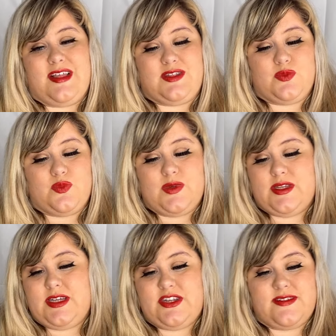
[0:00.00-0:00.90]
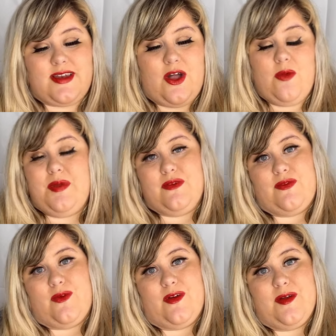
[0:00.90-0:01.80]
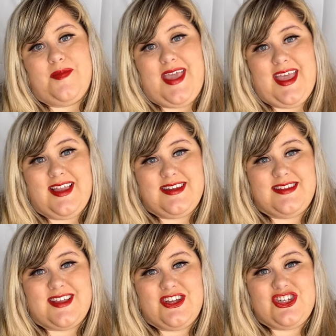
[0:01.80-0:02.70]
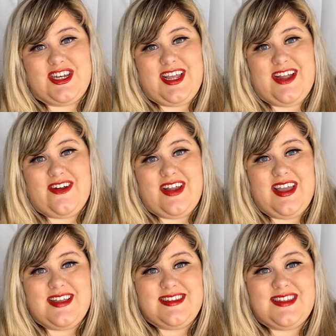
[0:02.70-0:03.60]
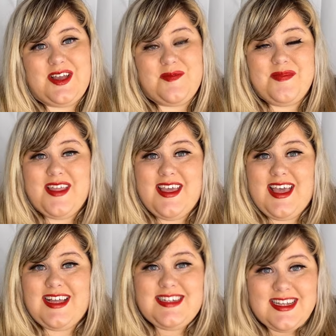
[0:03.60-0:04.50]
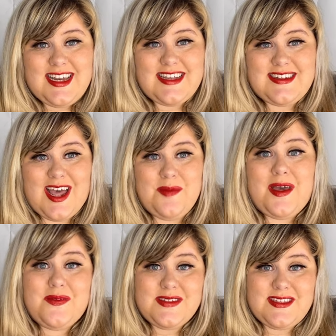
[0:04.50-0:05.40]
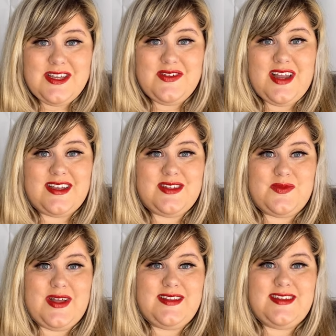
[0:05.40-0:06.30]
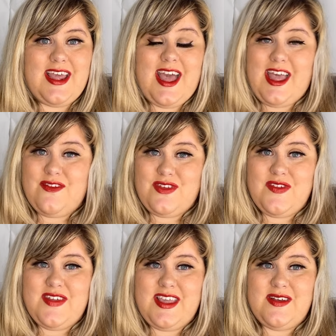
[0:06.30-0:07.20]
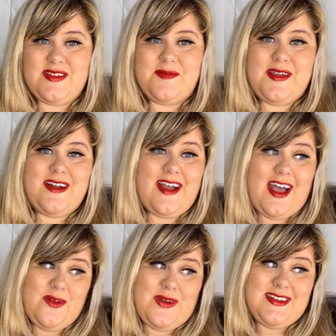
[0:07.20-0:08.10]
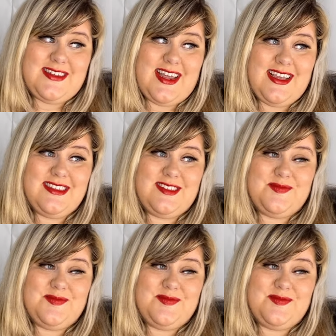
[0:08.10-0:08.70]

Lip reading: It's really just an open forum and discussion area. So until next time, I will see you next Wednesday. I have new videos up here on Wednesdays.